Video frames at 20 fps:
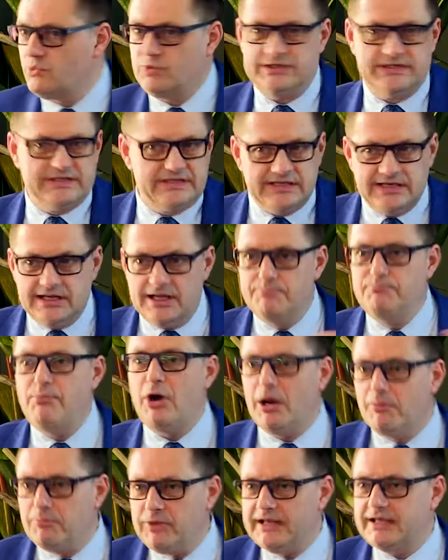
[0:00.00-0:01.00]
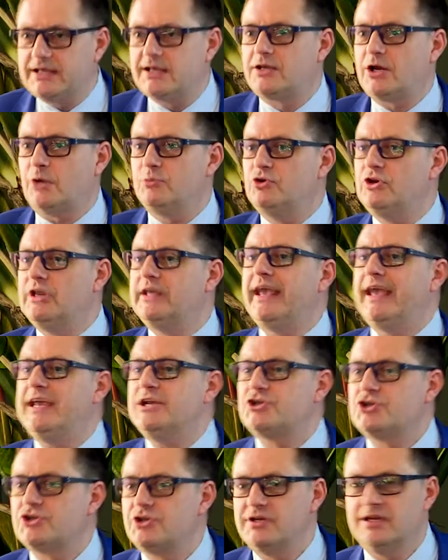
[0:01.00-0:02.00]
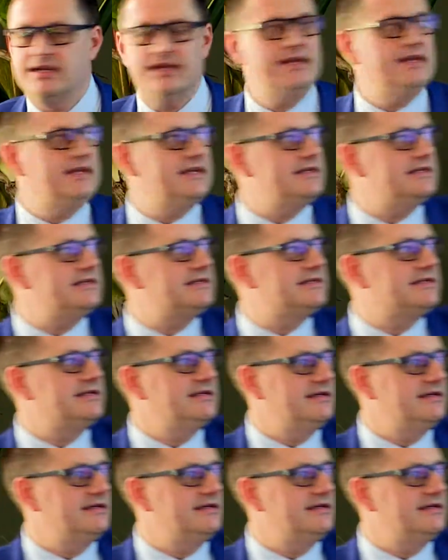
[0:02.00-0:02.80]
we see in public communication is